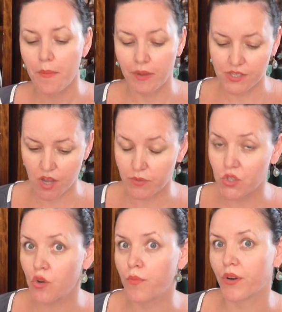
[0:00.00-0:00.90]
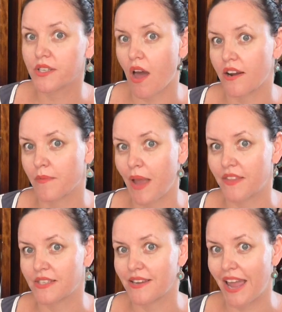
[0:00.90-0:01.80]
because I'm super excited
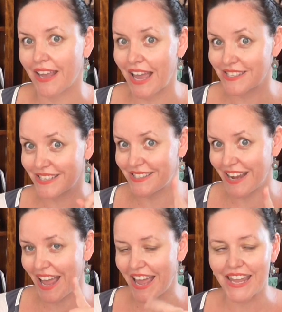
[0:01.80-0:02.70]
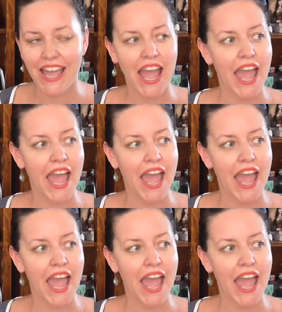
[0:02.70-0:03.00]
about this deck and today